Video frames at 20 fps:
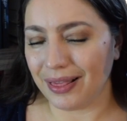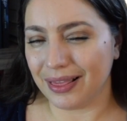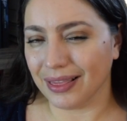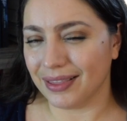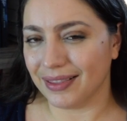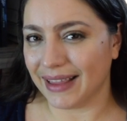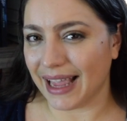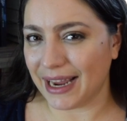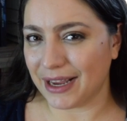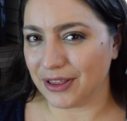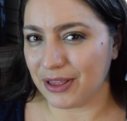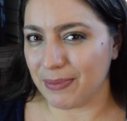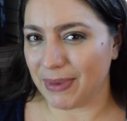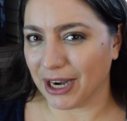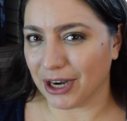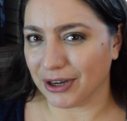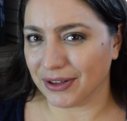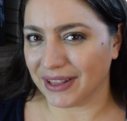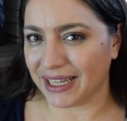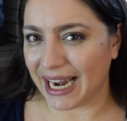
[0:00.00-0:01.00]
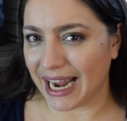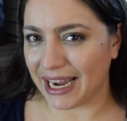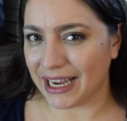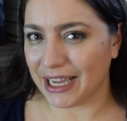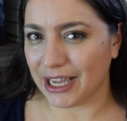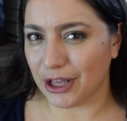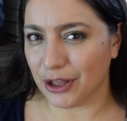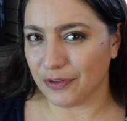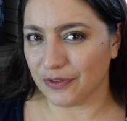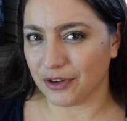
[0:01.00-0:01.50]
Like The Bear and the
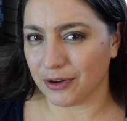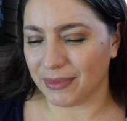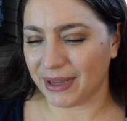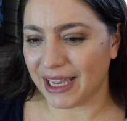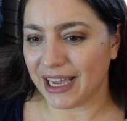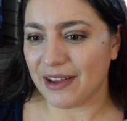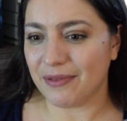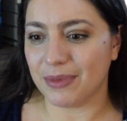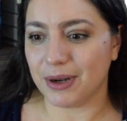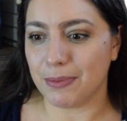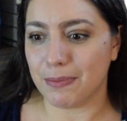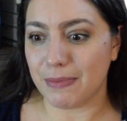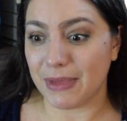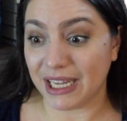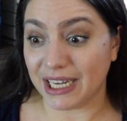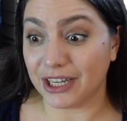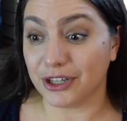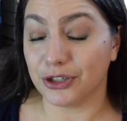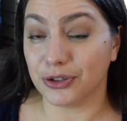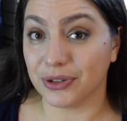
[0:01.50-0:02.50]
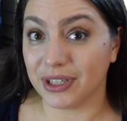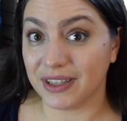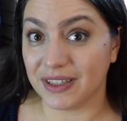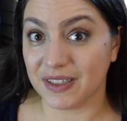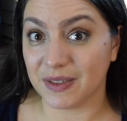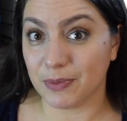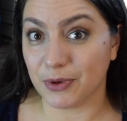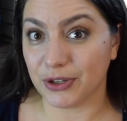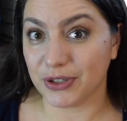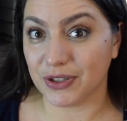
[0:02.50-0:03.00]
Nightingale for me, I've been meaning to read
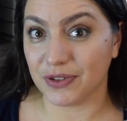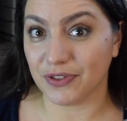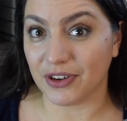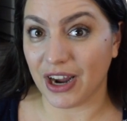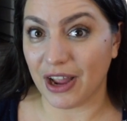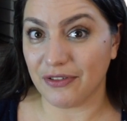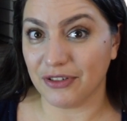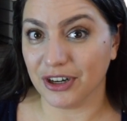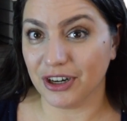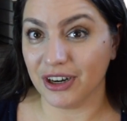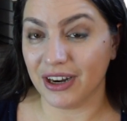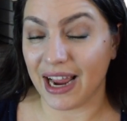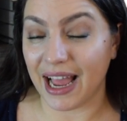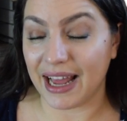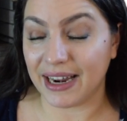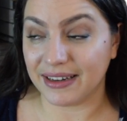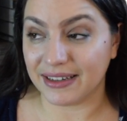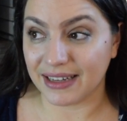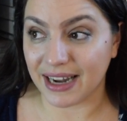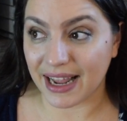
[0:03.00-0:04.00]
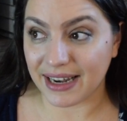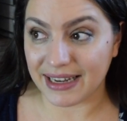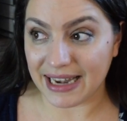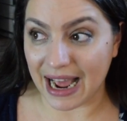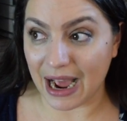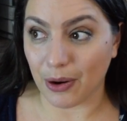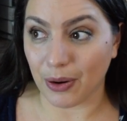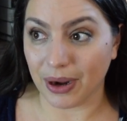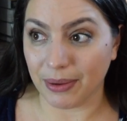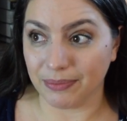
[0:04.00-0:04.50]
these books forever, and
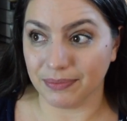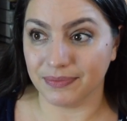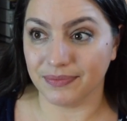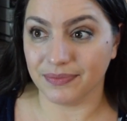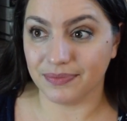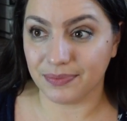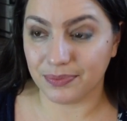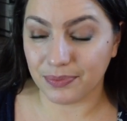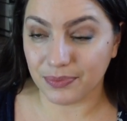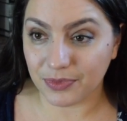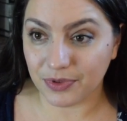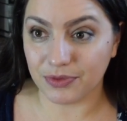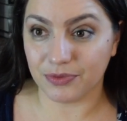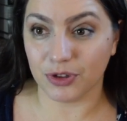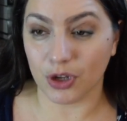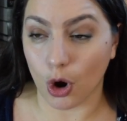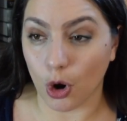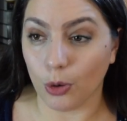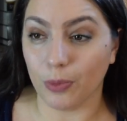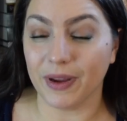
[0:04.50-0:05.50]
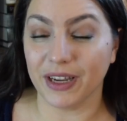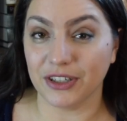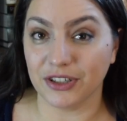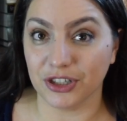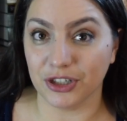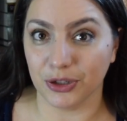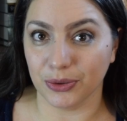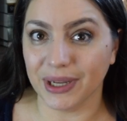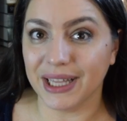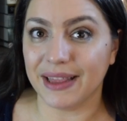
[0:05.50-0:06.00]
now I'm hoping
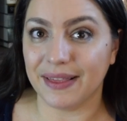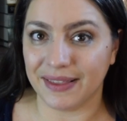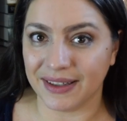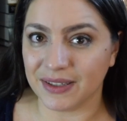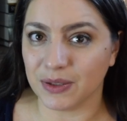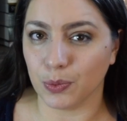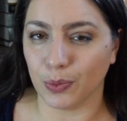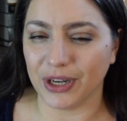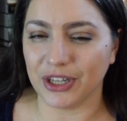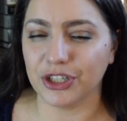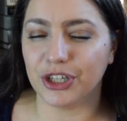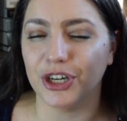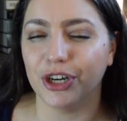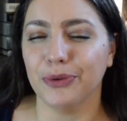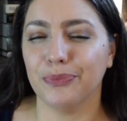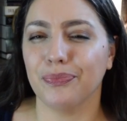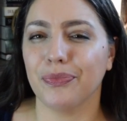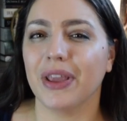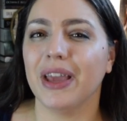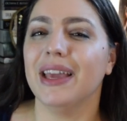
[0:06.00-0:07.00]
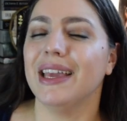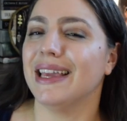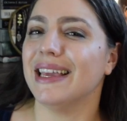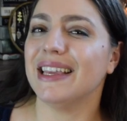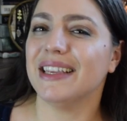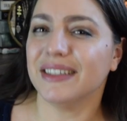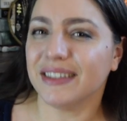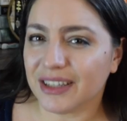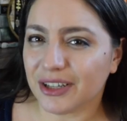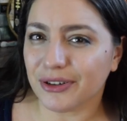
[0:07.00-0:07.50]
to do it this winter.
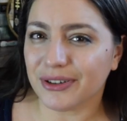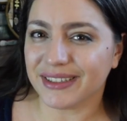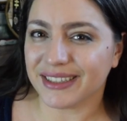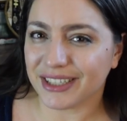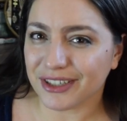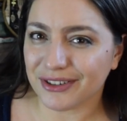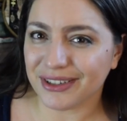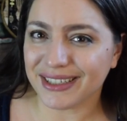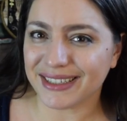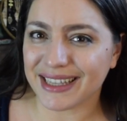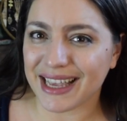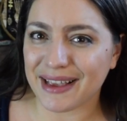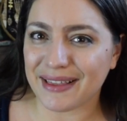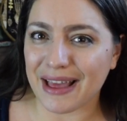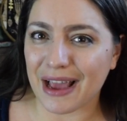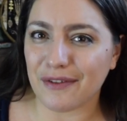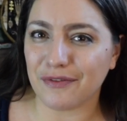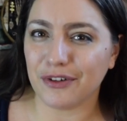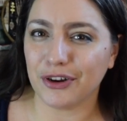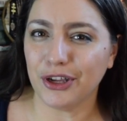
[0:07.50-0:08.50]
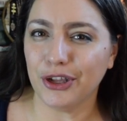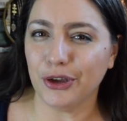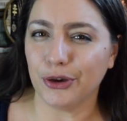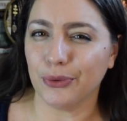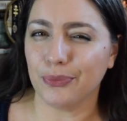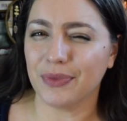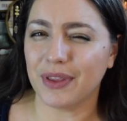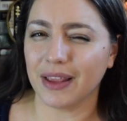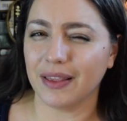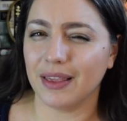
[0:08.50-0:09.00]
Is there a series like that for you?
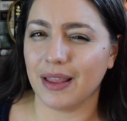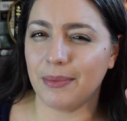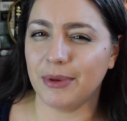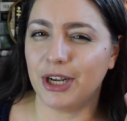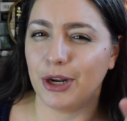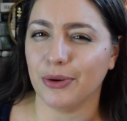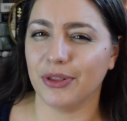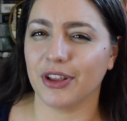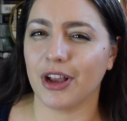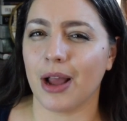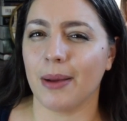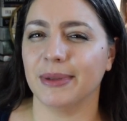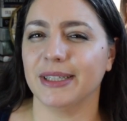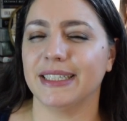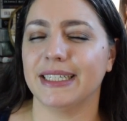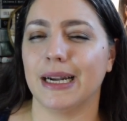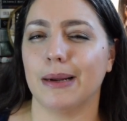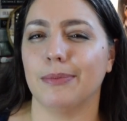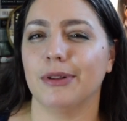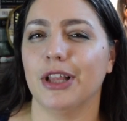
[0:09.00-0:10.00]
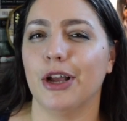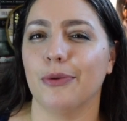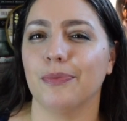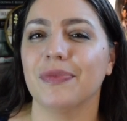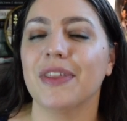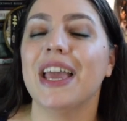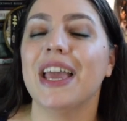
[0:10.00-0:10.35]
Let me know in the comments down below.